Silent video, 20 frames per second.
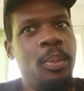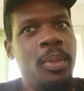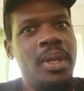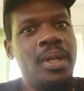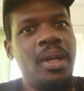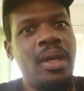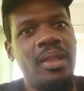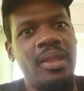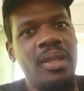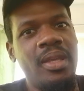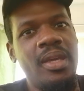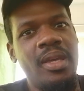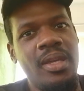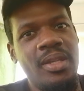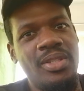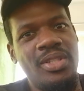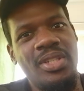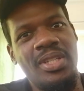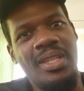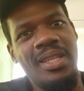being at
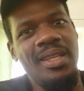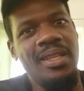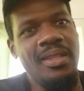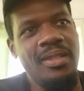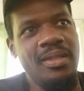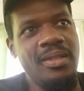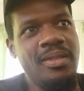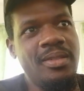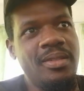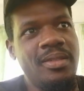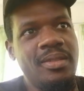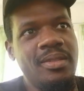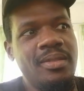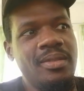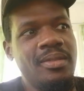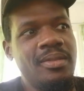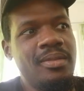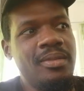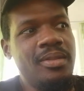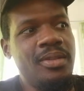the age he
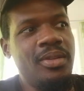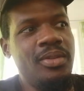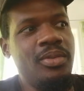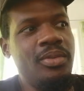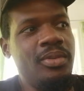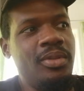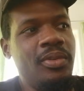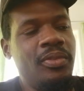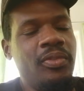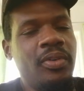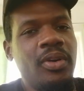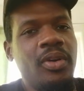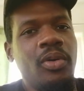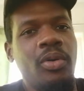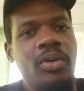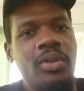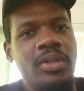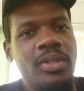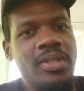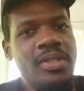is, the
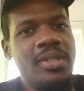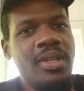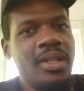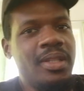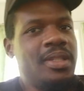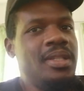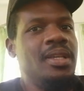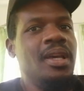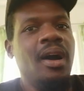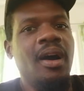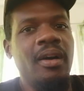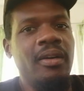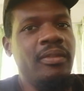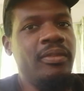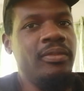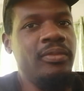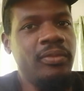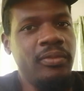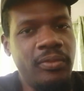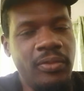faculties that he
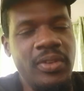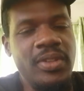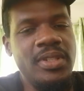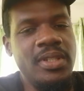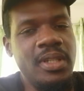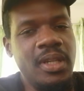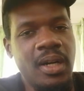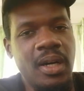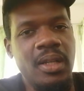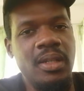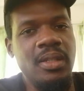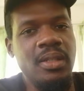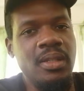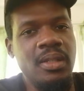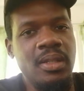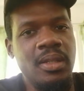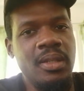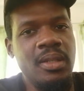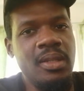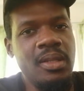have
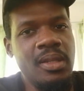physically,